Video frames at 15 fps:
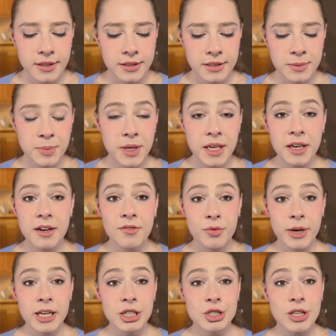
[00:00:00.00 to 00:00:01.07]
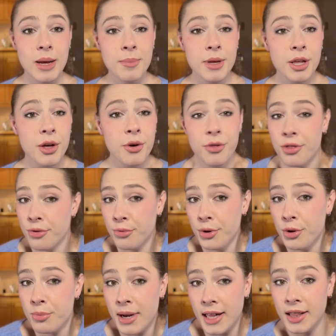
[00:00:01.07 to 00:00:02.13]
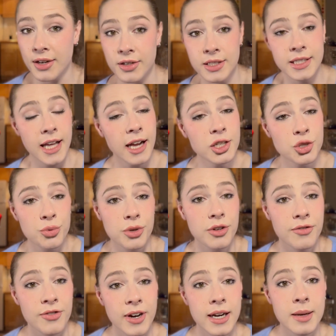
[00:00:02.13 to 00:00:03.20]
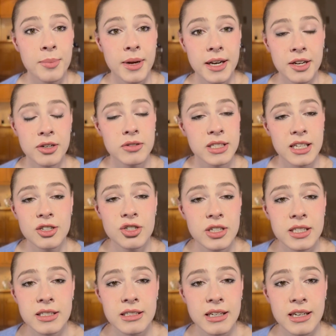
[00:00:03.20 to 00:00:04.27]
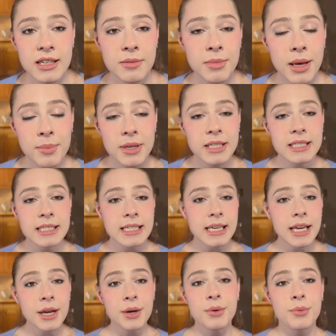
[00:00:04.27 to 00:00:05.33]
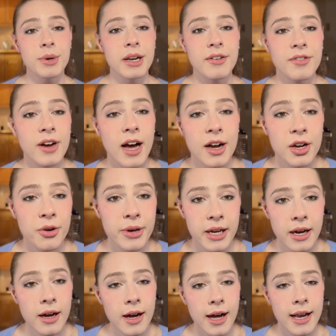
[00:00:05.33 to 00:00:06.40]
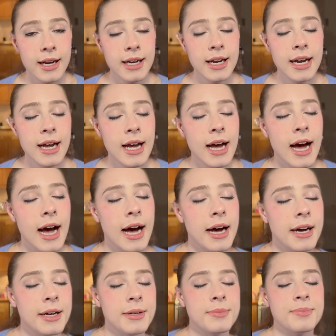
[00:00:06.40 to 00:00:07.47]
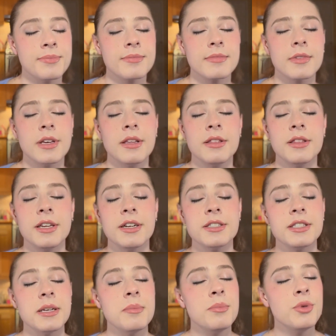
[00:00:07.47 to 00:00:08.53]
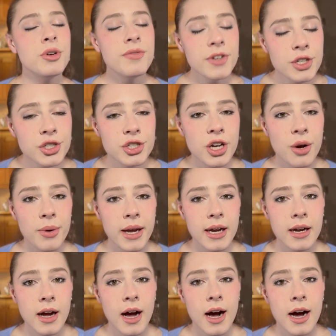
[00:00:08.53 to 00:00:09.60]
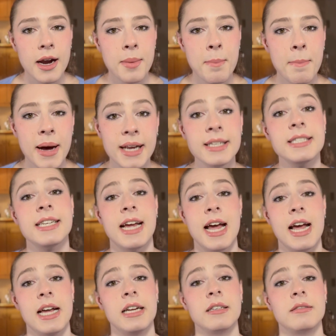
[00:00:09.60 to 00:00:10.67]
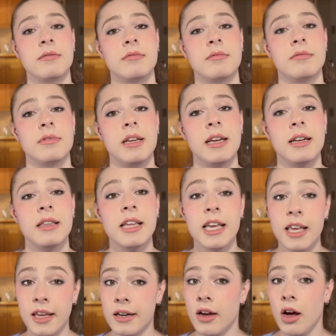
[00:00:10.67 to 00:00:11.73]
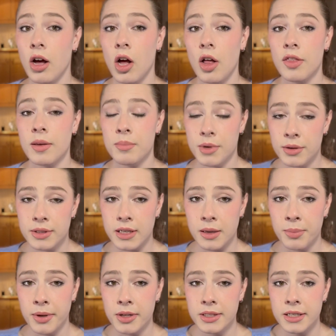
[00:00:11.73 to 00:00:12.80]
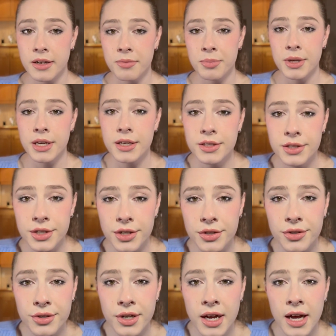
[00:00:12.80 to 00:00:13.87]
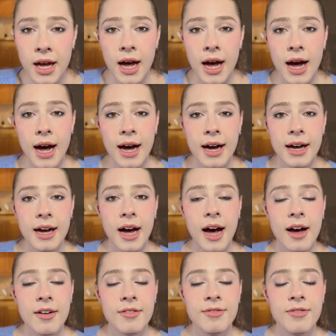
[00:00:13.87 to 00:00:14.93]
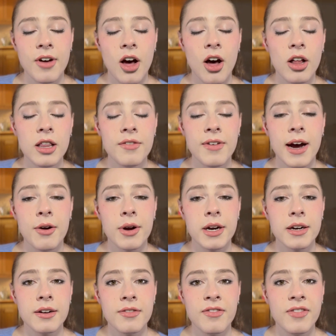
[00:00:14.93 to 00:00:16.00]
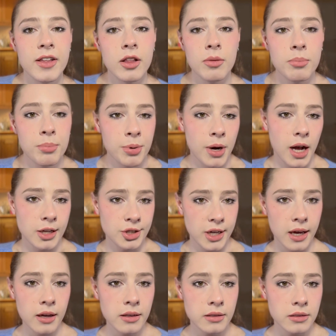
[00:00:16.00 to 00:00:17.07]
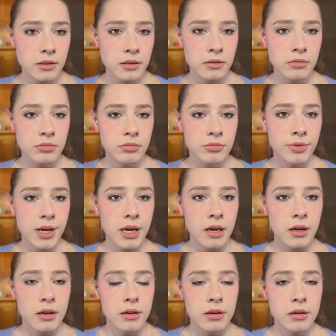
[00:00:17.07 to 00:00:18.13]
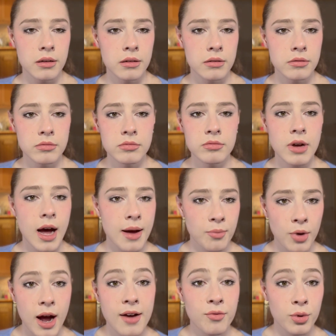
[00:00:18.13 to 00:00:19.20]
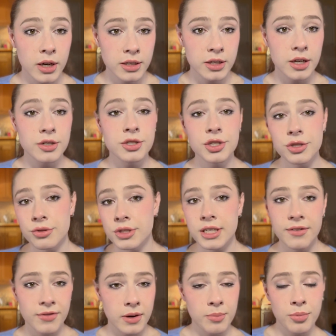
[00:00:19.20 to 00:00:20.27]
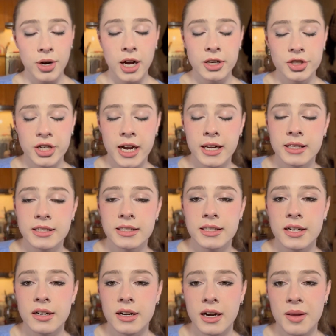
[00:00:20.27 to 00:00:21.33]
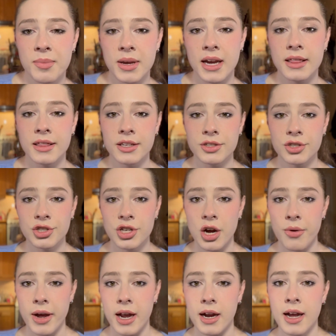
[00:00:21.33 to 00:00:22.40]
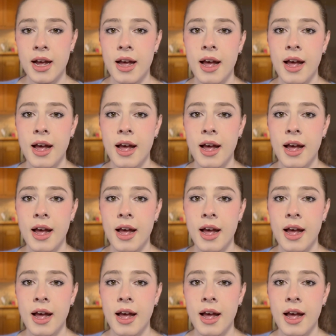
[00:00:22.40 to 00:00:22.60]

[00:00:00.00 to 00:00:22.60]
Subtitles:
Speaking of which, let me go through my little schedule for anybody who's interested in maybe seeing what I've got going on. There's a movie showing on Monday in Lincoln Hall, the music building of PSU, of all of our film projects. I've worked on 2 different projects that are going to be at this showing.